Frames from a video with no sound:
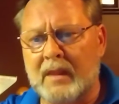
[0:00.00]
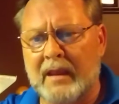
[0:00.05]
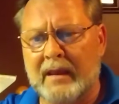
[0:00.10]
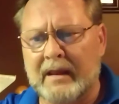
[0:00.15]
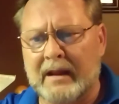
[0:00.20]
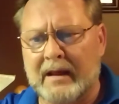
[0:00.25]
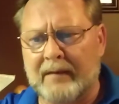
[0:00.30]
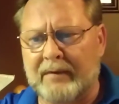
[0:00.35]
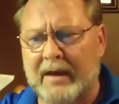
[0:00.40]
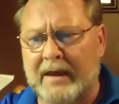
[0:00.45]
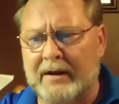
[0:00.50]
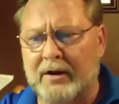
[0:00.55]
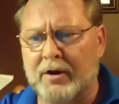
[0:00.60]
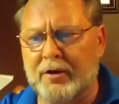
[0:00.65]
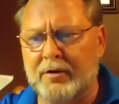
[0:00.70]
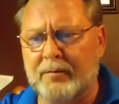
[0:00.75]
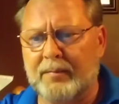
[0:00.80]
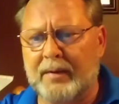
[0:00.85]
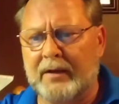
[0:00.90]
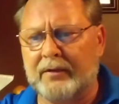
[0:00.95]
I've got
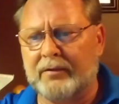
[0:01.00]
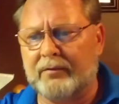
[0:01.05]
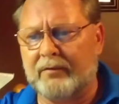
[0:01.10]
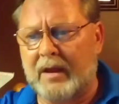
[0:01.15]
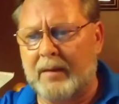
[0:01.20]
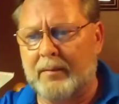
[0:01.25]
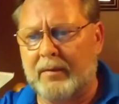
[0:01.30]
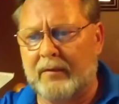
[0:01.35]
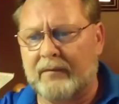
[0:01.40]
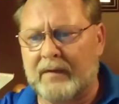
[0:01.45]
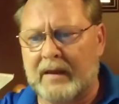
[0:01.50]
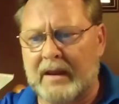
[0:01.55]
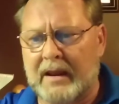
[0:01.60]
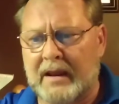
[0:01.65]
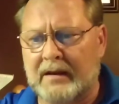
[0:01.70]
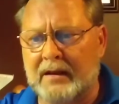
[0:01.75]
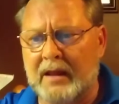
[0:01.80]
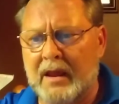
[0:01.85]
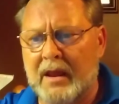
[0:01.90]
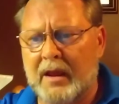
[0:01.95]
100 pounds of rabbit
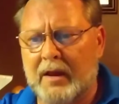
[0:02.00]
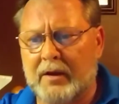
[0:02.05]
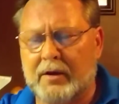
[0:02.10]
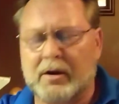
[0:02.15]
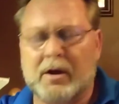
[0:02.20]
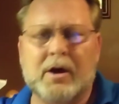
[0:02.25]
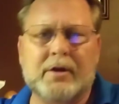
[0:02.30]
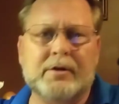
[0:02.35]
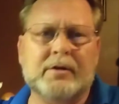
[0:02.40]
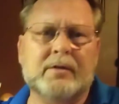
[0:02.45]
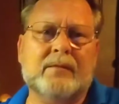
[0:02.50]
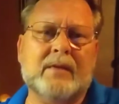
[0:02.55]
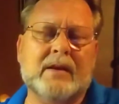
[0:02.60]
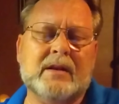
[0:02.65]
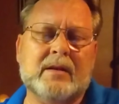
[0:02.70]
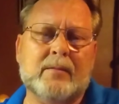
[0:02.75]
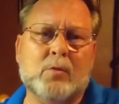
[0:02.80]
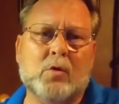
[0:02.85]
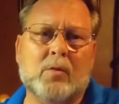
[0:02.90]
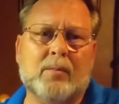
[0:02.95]
feed and
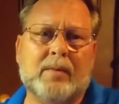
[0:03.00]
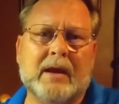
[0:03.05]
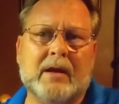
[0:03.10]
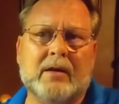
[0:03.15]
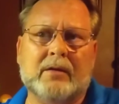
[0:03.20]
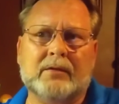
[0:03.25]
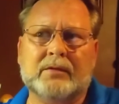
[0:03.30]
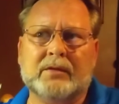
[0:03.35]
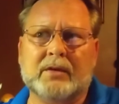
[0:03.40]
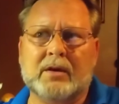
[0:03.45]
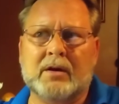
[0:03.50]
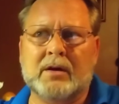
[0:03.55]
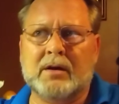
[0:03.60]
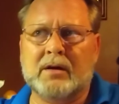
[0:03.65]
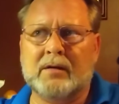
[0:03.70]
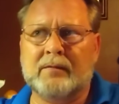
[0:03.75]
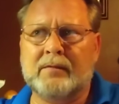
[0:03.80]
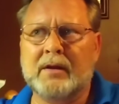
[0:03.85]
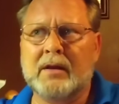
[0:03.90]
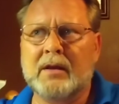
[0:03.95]
150 more pounds
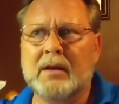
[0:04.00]
of